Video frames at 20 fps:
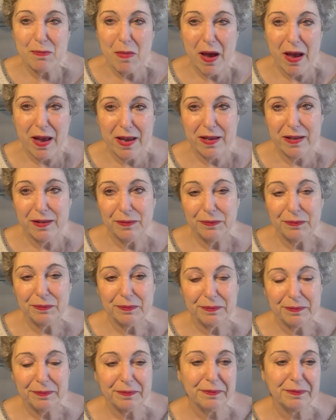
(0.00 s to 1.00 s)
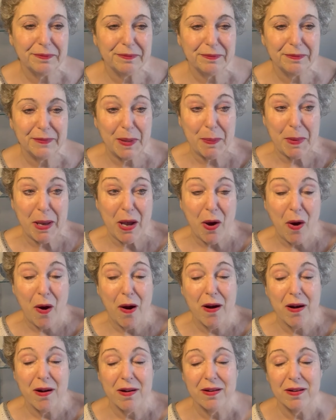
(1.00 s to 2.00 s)
my in my
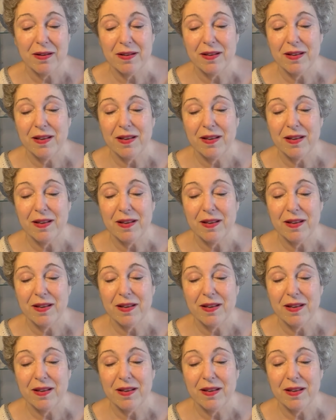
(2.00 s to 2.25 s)
heart.